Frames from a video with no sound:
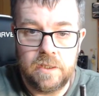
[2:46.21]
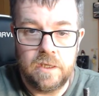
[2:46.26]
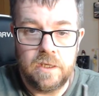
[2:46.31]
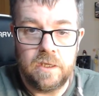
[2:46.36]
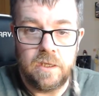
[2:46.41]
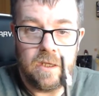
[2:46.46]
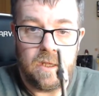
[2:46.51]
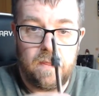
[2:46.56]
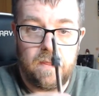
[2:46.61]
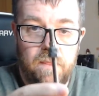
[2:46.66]

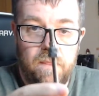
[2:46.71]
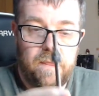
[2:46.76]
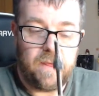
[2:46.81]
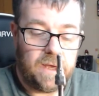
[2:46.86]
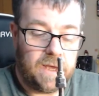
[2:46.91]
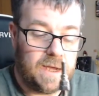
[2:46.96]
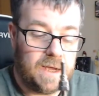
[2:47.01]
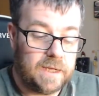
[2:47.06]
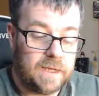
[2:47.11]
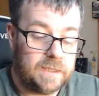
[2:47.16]
And
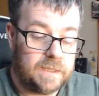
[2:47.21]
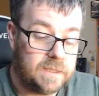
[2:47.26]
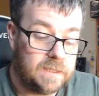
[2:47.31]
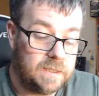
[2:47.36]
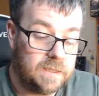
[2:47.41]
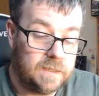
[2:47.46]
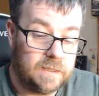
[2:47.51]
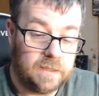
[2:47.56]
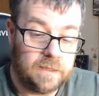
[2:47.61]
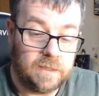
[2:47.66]
that,
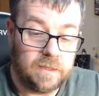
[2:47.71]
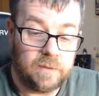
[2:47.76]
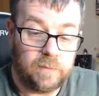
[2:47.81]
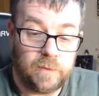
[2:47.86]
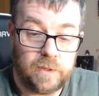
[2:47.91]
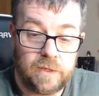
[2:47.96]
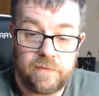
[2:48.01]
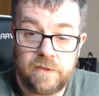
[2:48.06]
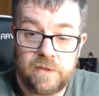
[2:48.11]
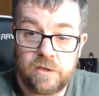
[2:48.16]
we have
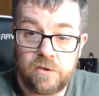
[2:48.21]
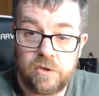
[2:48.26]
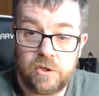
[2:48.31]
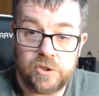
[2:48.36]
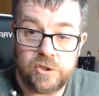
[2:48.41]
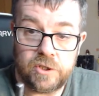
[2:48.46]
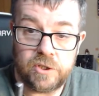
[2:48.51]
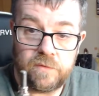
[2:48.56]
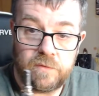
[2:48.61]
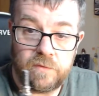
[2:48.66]
that
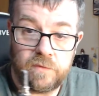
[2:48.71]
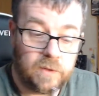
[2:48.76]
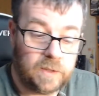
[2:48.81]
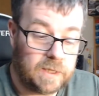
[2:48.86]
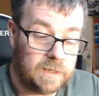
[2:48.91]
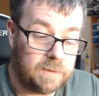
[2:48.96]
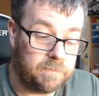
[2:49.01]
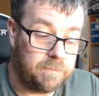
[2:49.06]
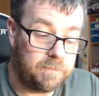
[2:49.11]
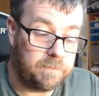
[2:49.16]
crossover with
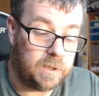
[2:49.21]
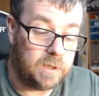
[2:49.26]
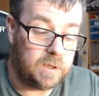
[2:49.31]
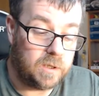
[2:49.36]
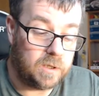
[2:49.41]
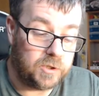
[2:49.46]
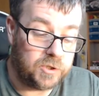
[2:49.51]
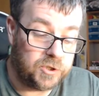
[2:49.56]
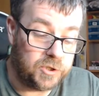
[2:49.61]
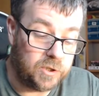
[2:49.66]
that bar,
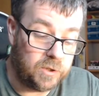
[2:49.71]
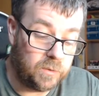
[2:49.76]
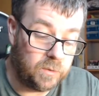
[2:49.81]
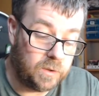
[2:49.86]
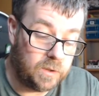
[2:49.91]
so